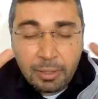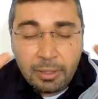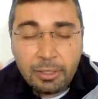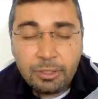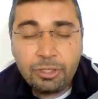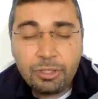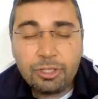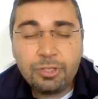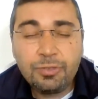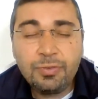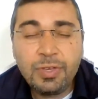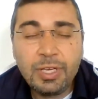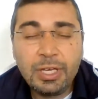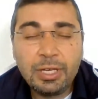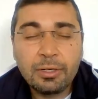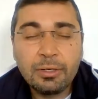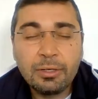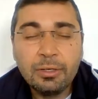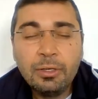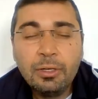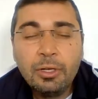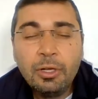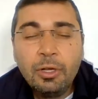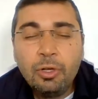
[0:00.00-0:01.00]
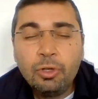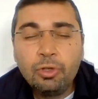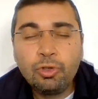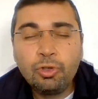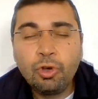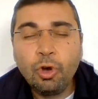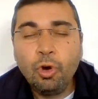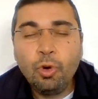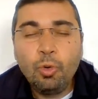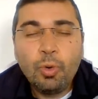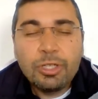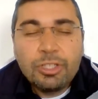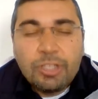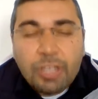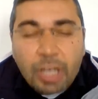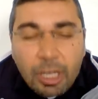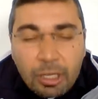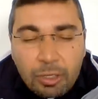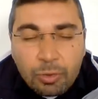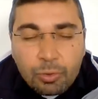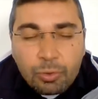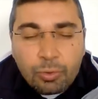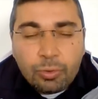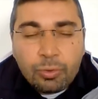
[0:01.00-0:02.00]
It is fear. So what shall
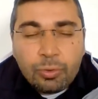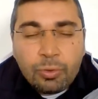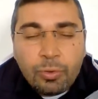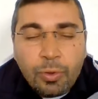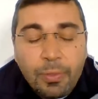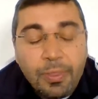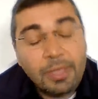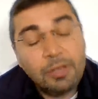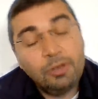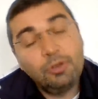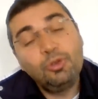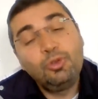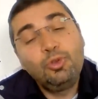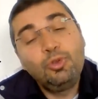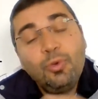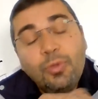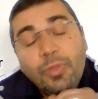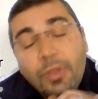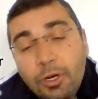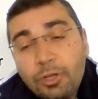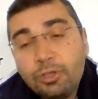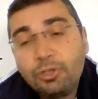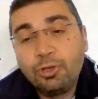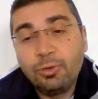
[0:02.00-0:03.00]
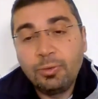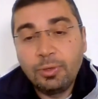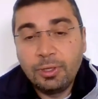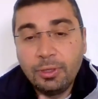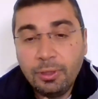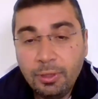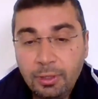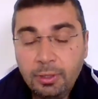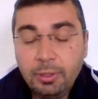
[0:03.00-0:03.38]
you do? Then you do the ritual.